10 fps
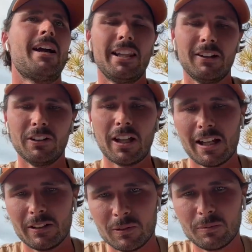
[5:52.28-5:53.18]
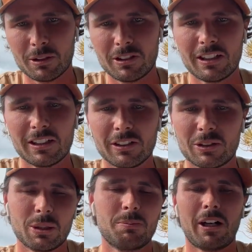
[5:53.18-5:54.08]
And on that particular
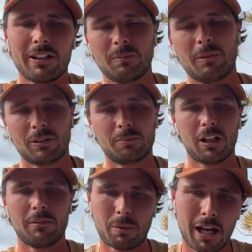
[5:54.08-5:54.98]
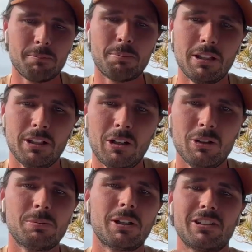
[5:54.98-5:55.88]
trip, I well, I had
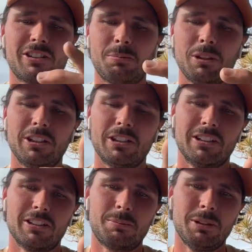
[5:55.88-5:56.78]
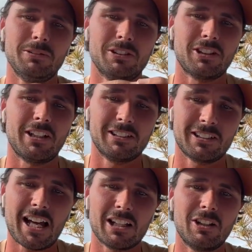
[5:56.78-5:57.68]
pinholes, but I split it, and the split was like
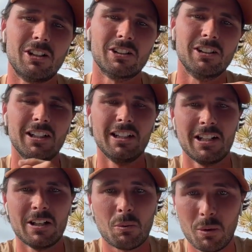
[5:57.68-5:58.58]
that long. Oh my gosh!